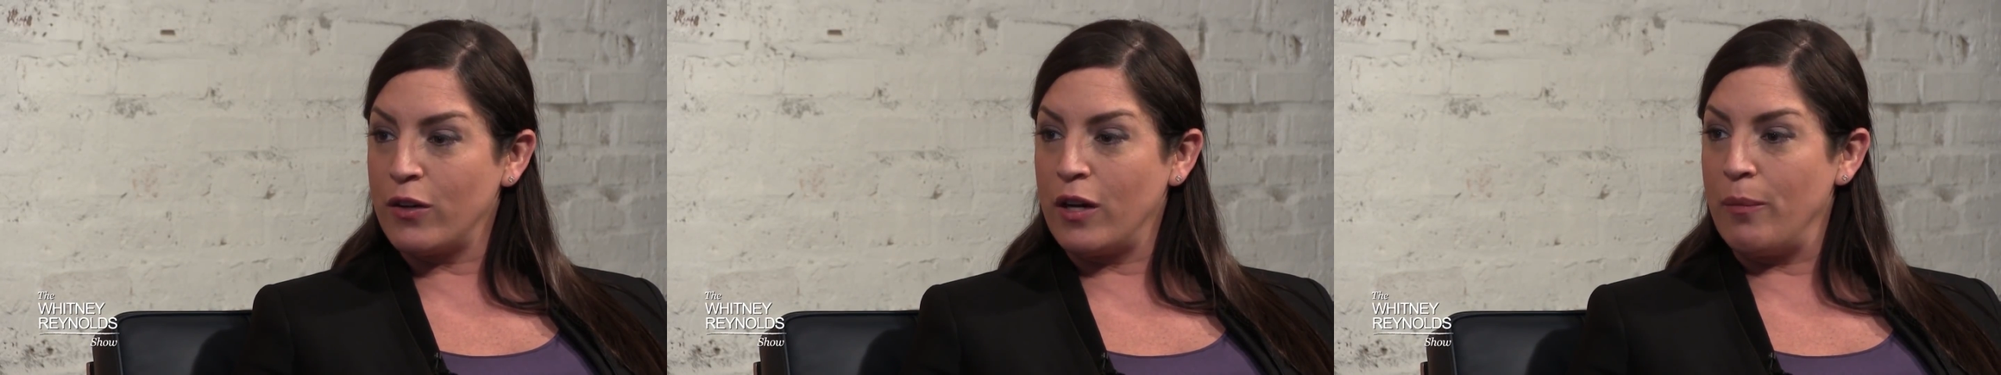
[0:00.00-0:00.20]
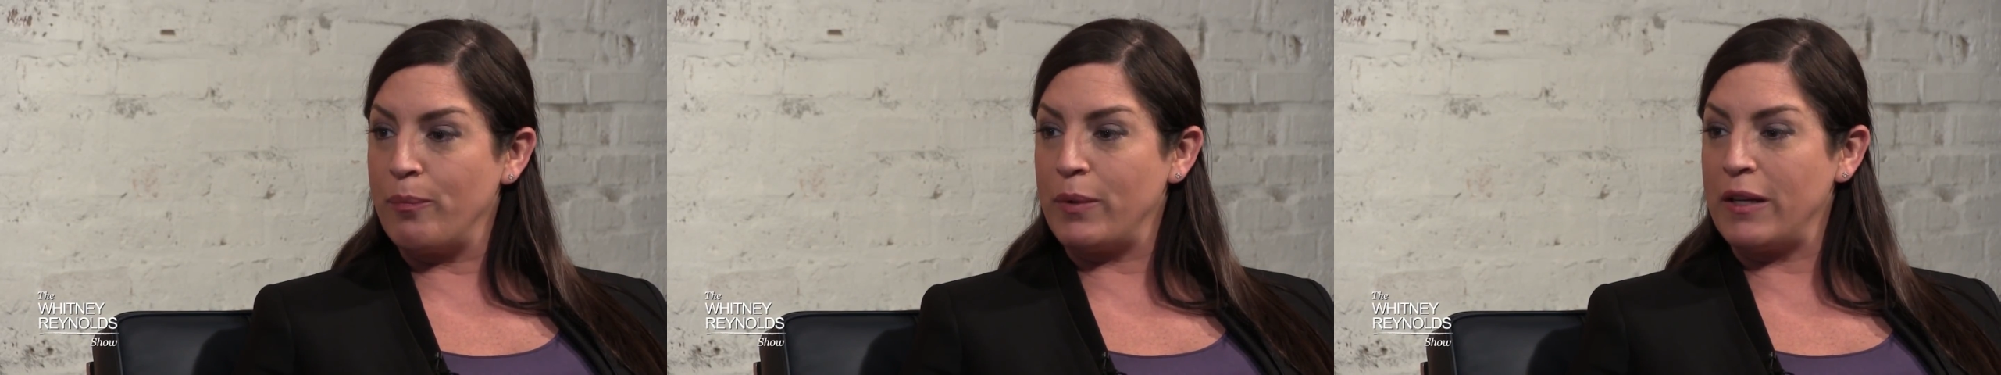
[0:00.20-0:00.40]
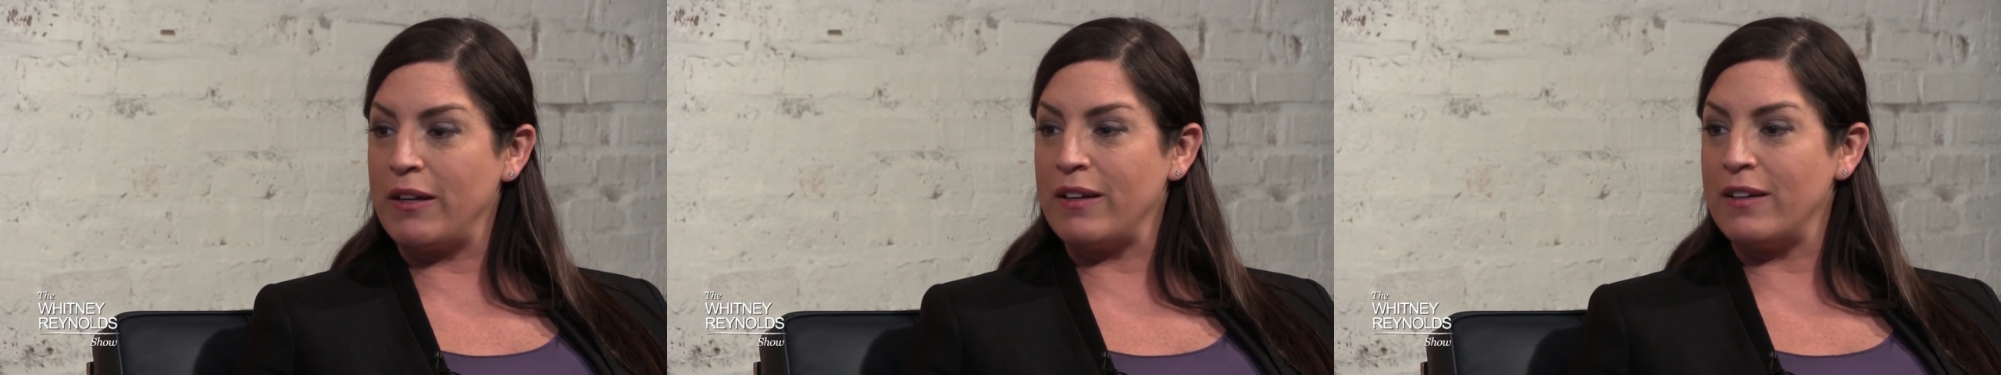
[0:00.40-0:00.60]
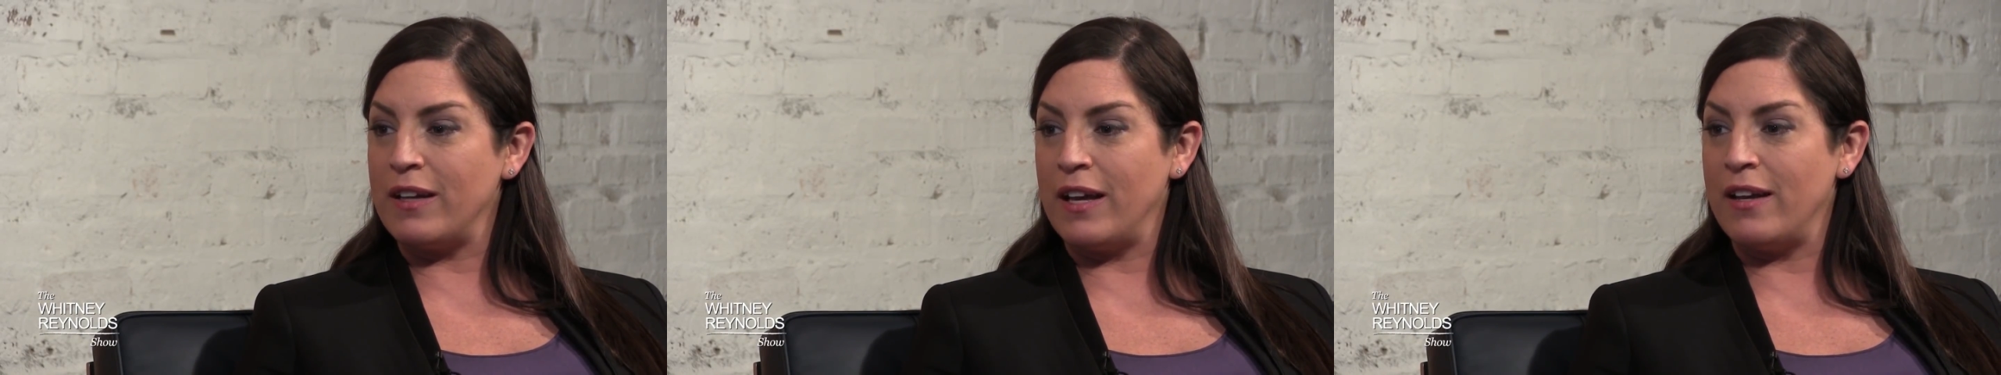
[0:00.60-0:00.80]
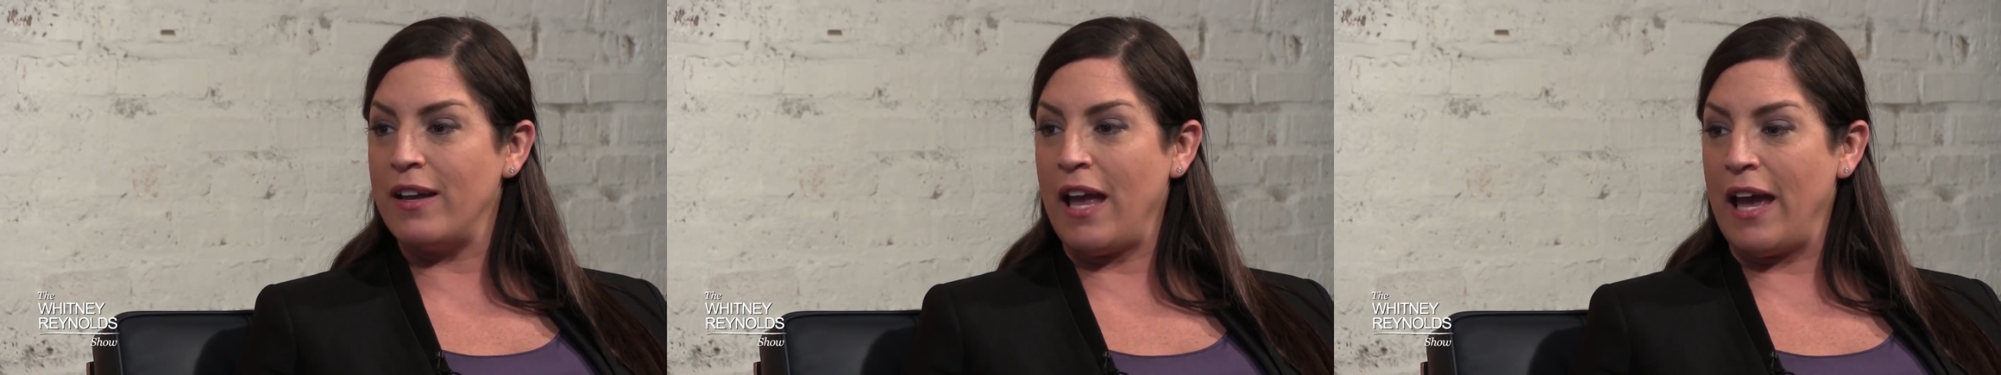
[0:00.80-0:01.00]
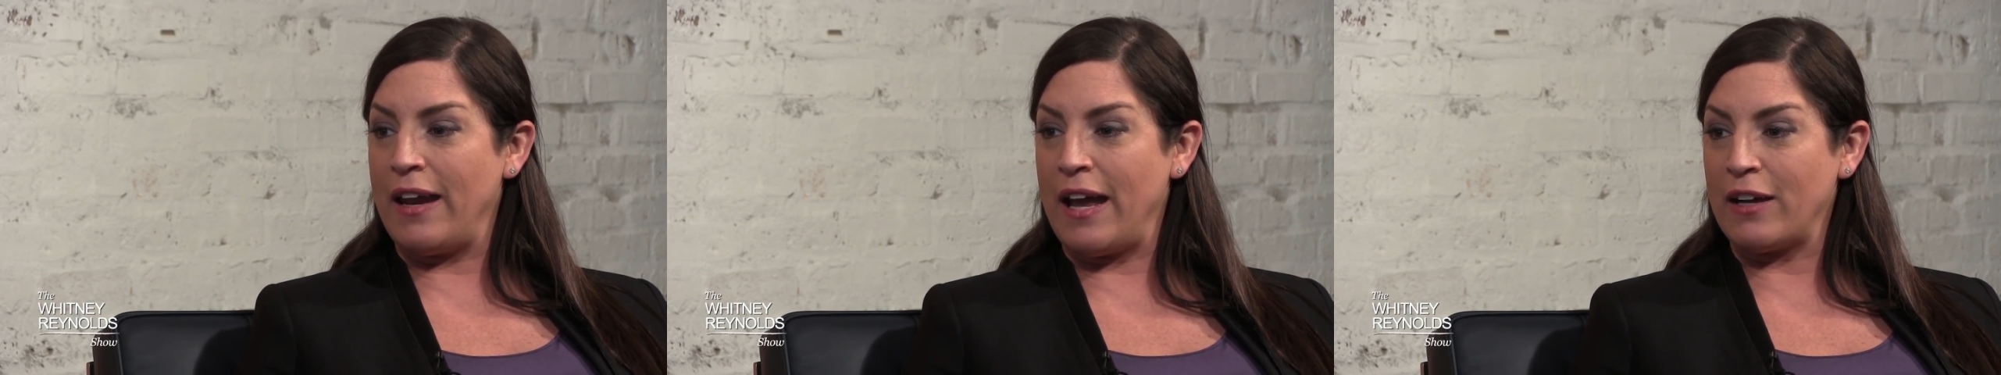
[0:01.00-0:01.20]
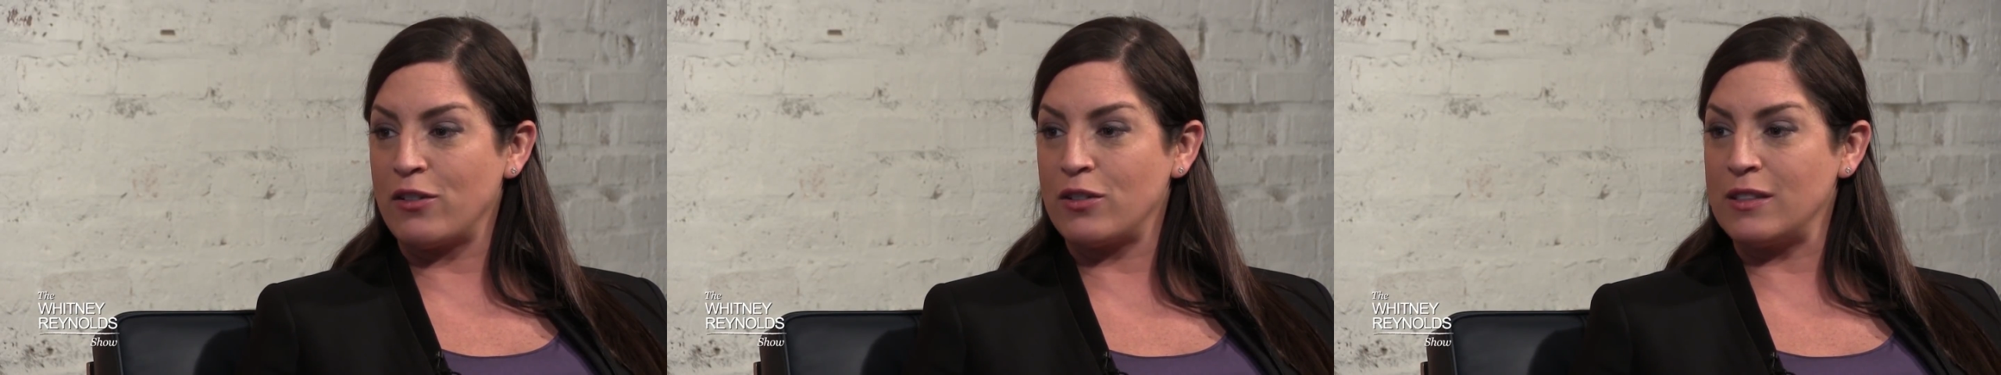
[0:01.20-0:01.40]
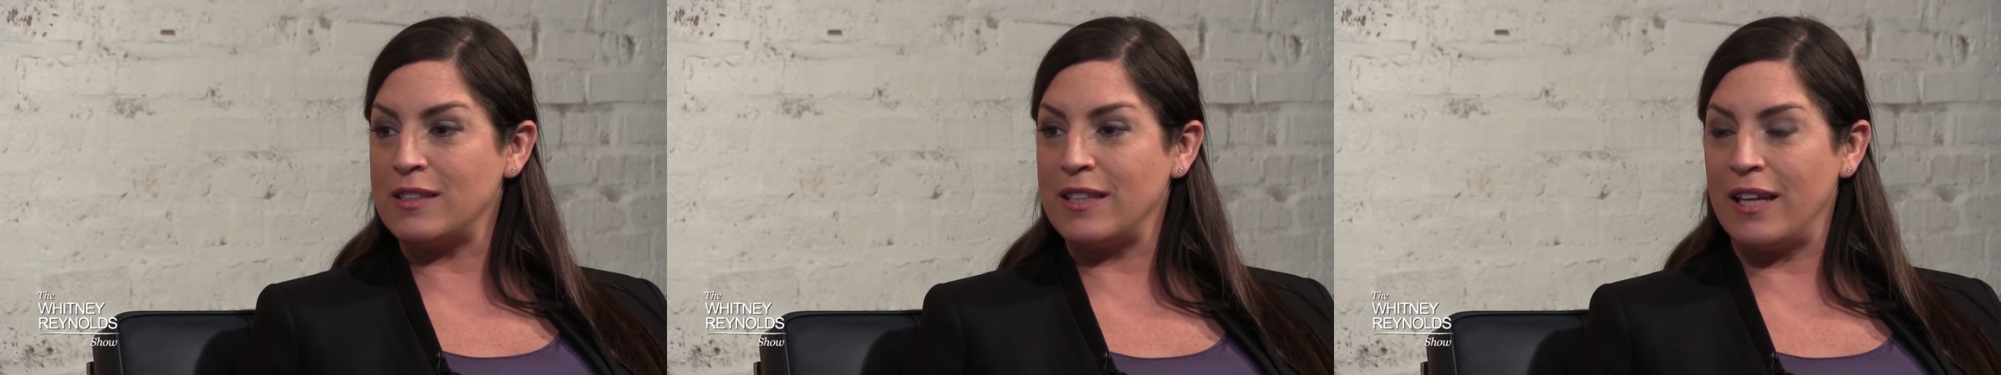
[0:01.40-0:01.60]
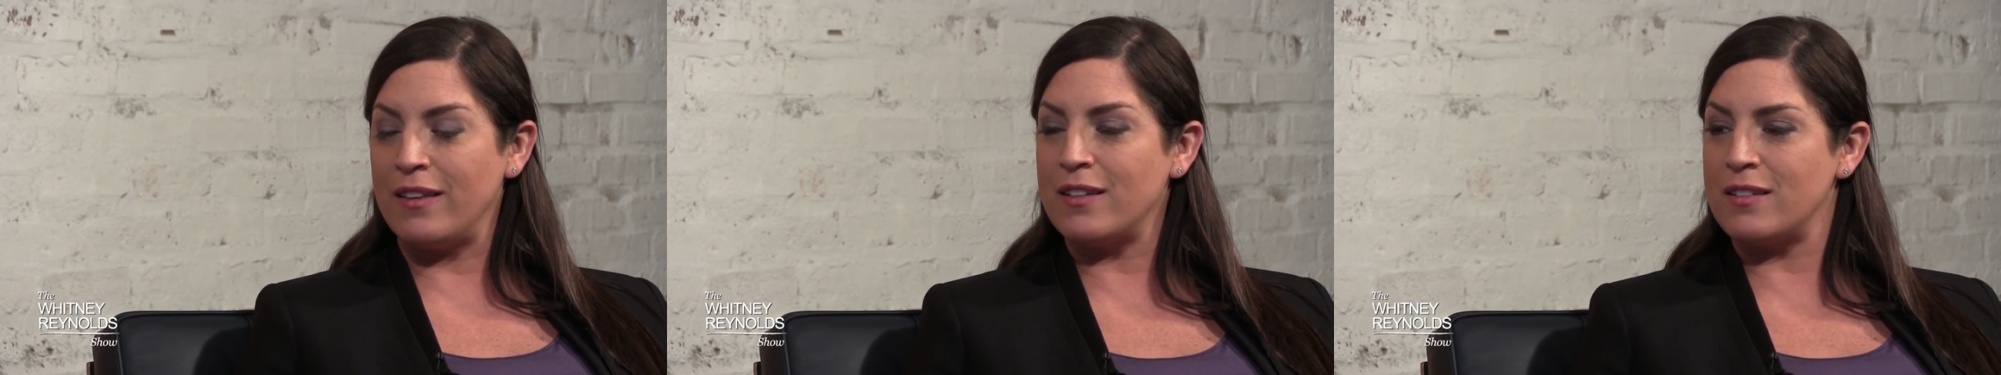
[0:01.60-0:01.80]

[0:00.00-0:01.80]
your company and actually say,